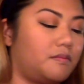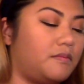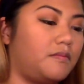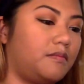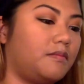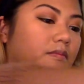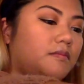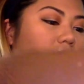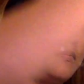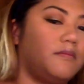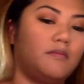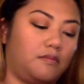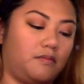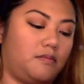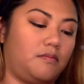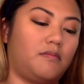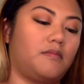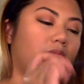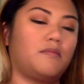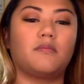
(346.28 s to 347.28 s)
my MAC
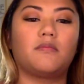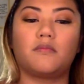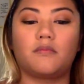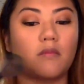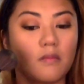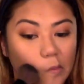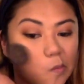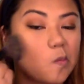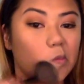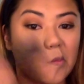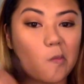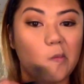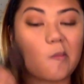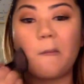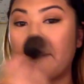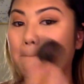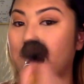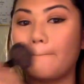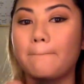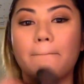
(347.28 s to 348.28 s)
Studio
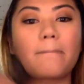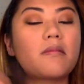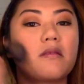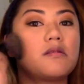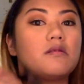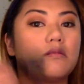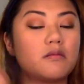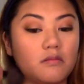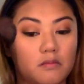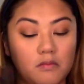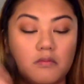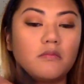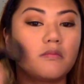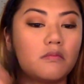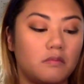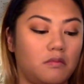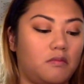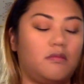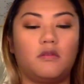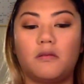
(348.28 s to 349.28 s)
Careblend pressed
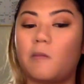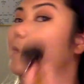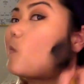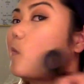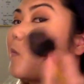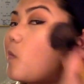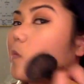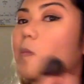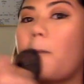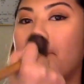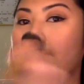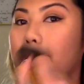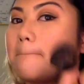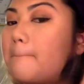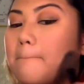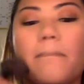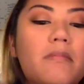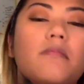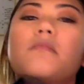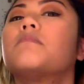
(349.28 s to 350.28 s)
powder and I'm
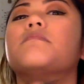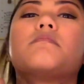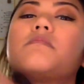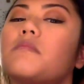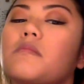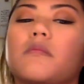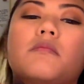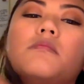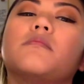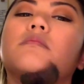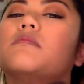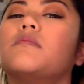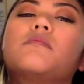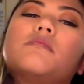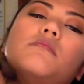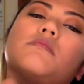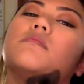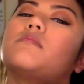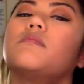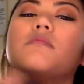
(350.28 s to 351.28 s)
just going to apply it all over
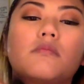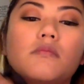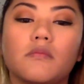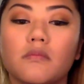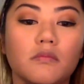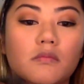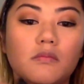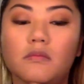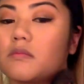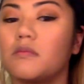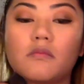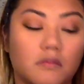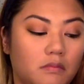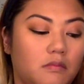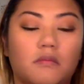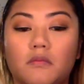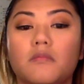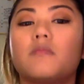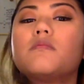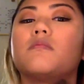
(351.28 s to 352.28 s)
the face and
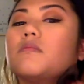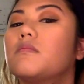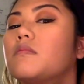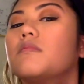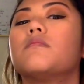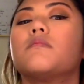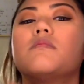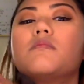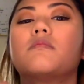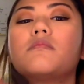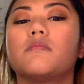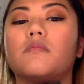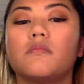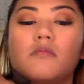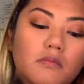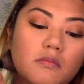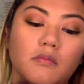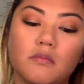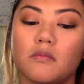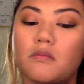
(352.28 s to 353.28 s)
onto the neck,
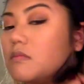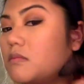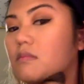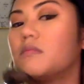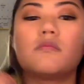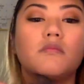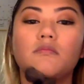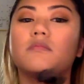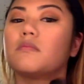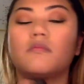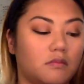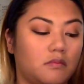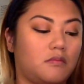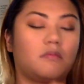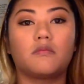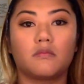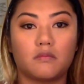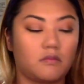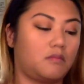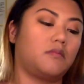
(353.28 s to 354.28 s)
making sure
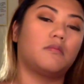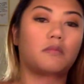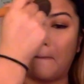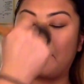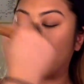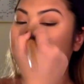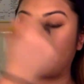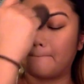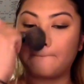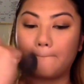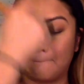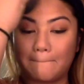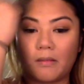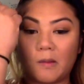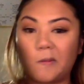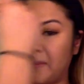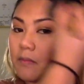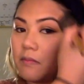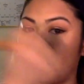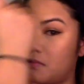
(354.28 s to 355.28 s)
everything is
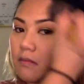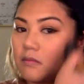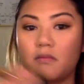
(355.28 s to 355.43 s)
blended.